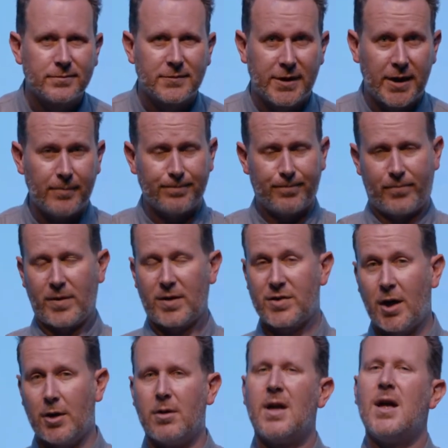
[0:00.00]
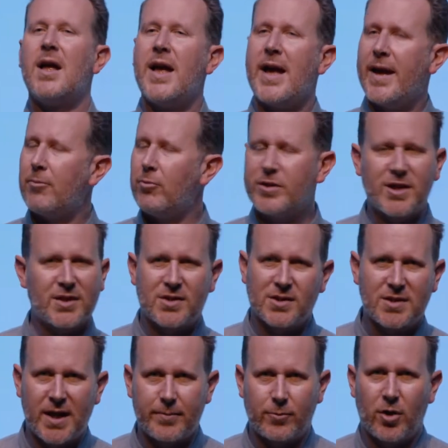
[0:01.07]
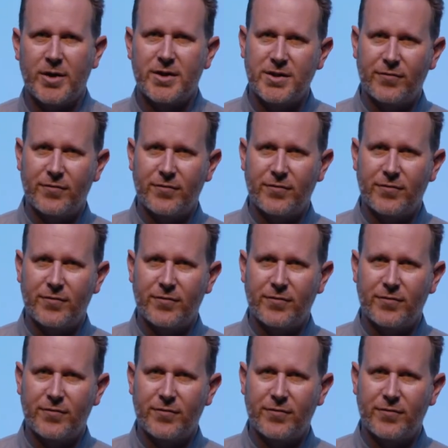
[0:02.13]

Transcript: Yep, so we're just the same, right?